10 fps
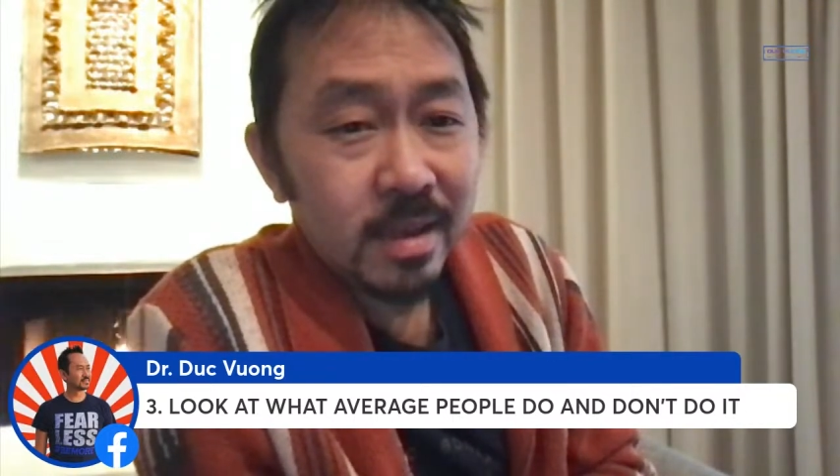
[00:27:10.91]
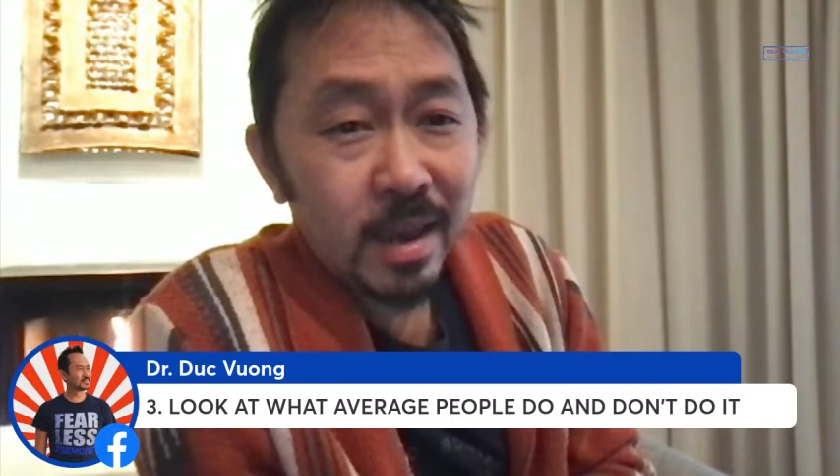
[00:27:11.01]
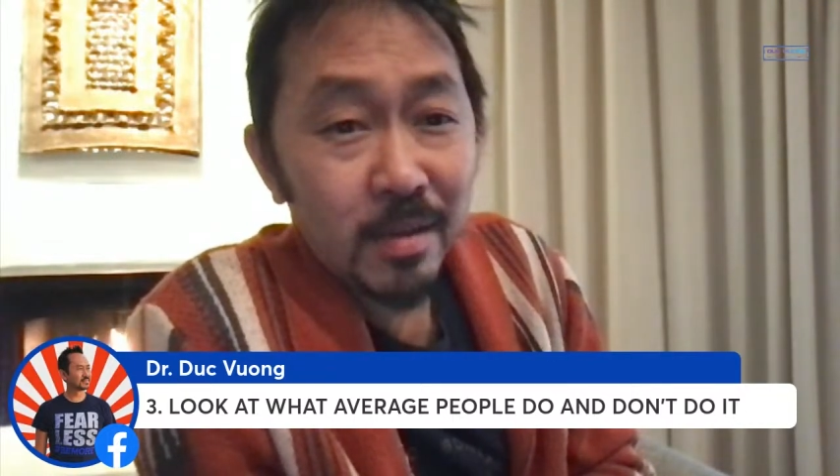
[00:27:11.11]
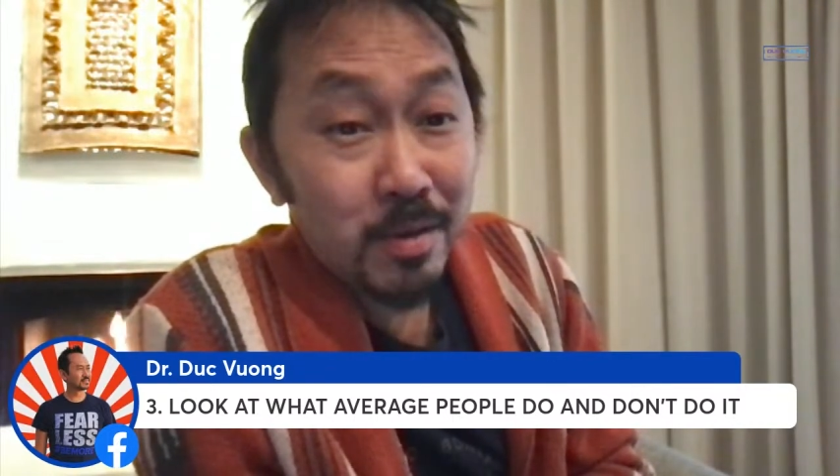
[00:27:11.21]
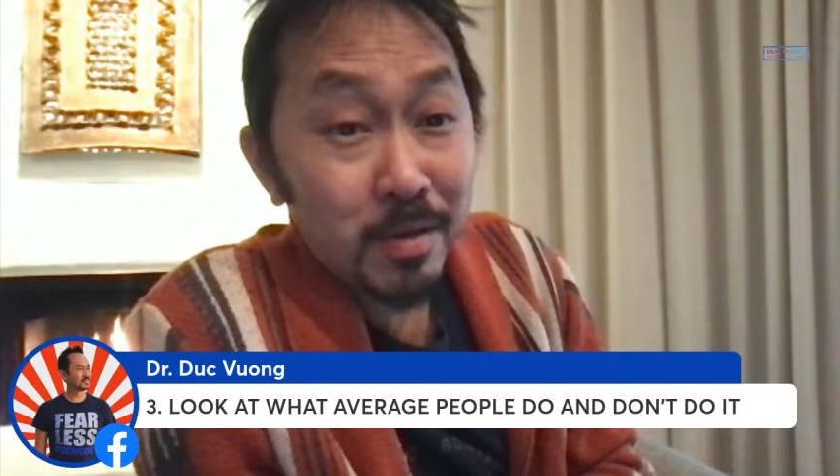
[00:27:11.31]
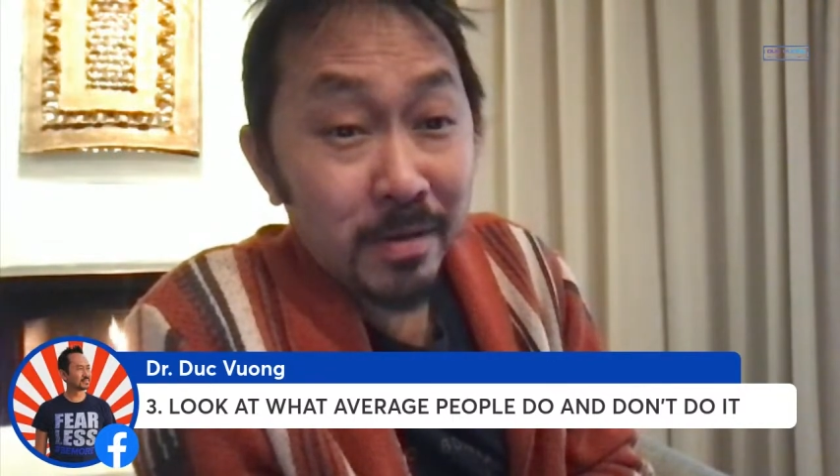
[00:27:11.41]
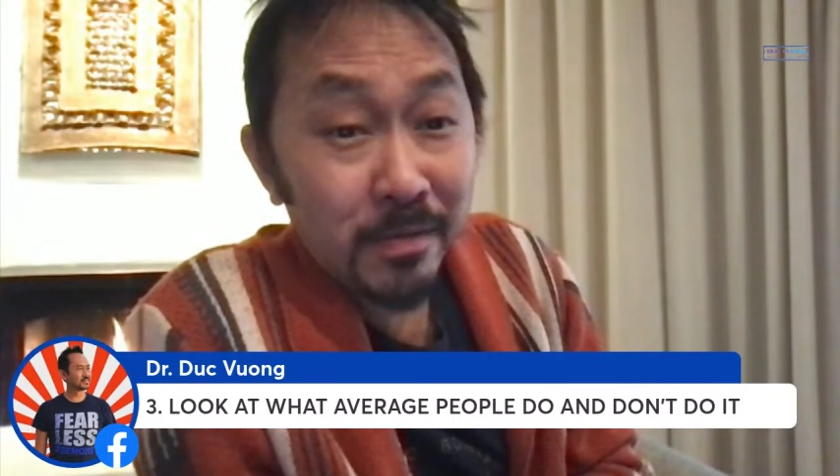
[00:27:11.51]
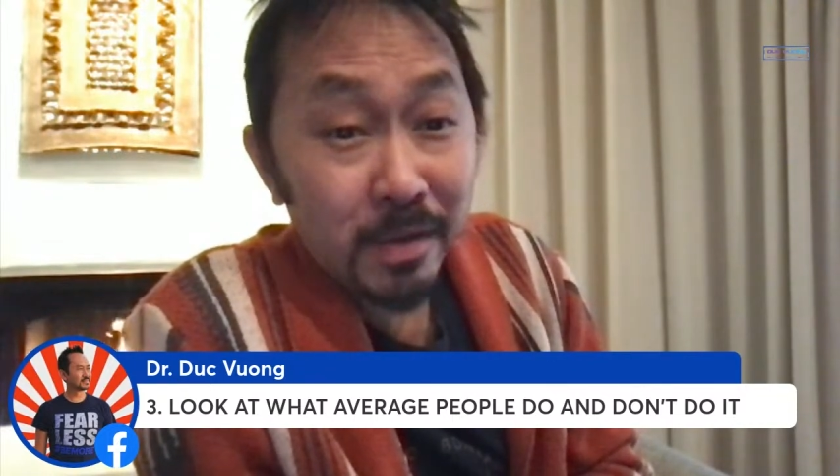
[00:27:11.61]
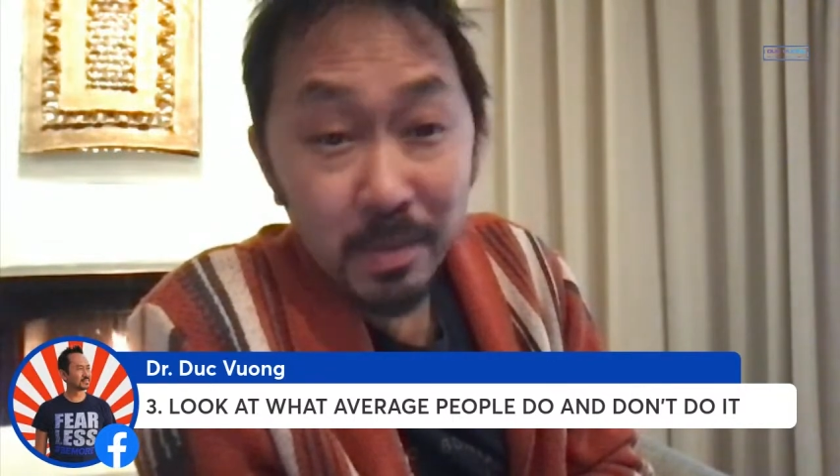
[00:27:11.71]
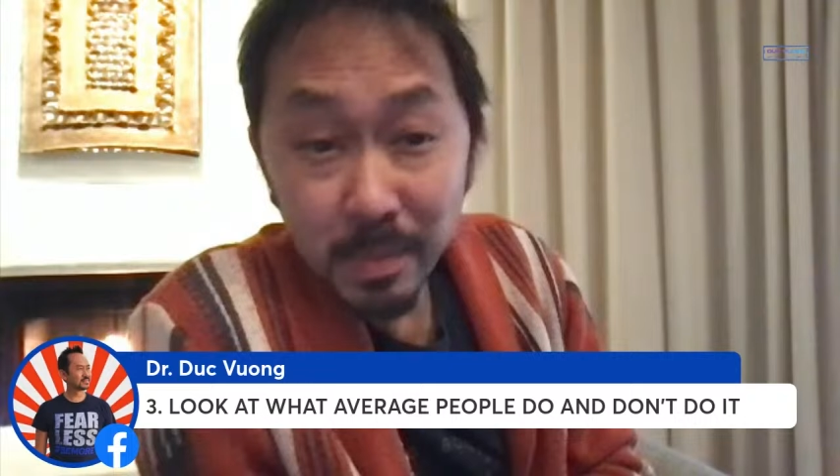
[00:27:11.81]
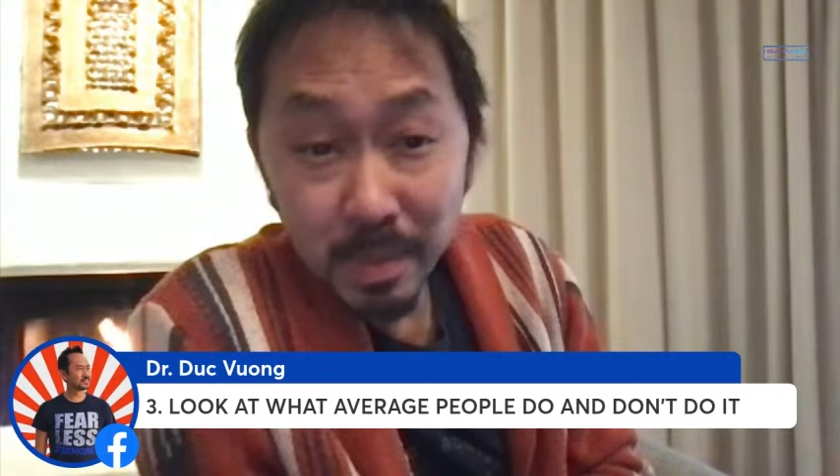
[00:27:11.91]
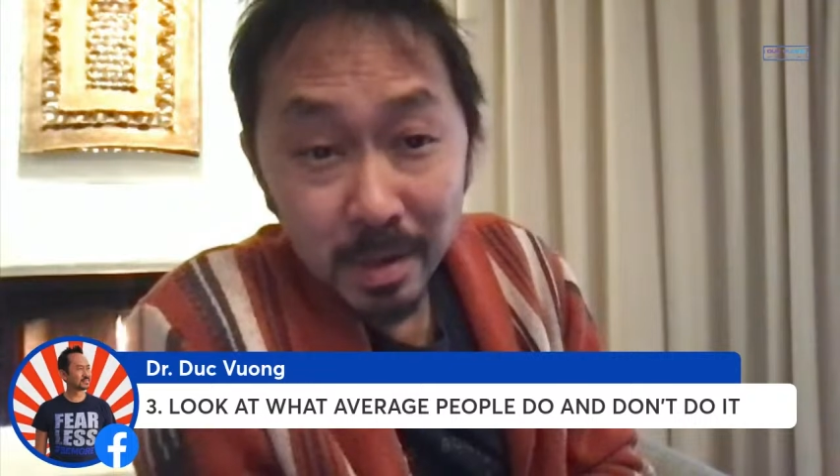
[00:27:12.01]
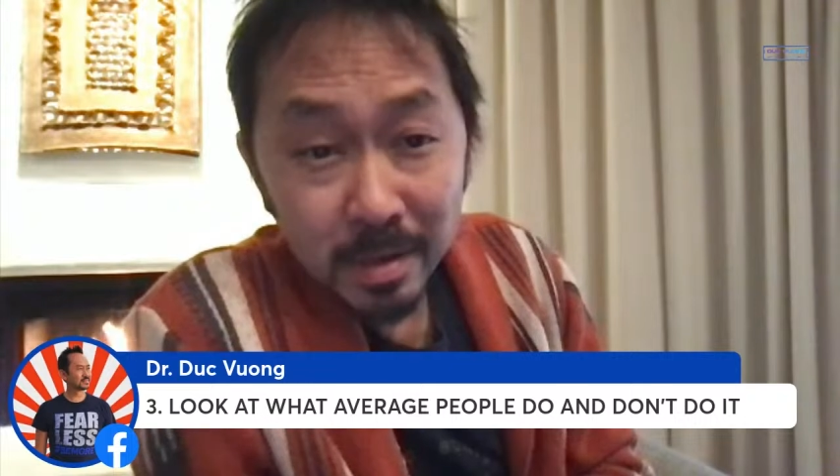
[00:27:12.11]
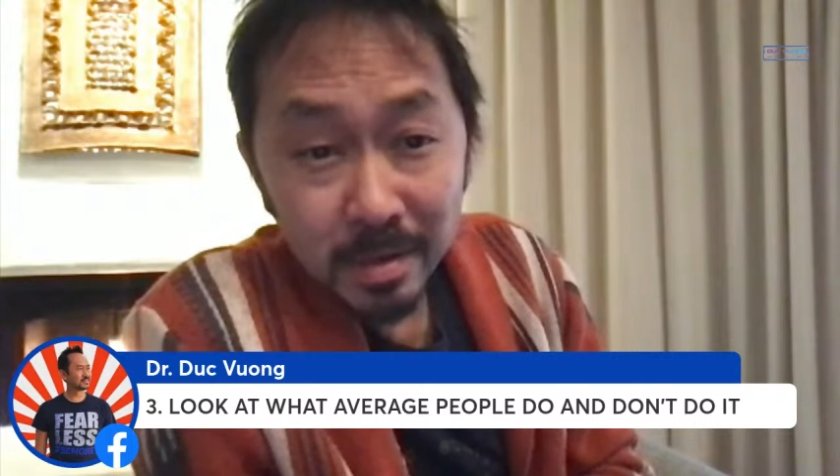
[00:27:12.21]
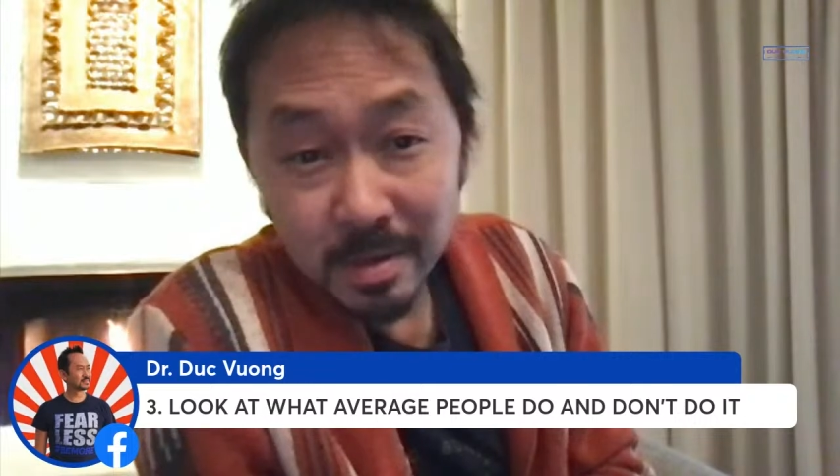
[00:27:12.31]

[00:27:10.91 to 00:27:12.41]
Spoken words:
care more about football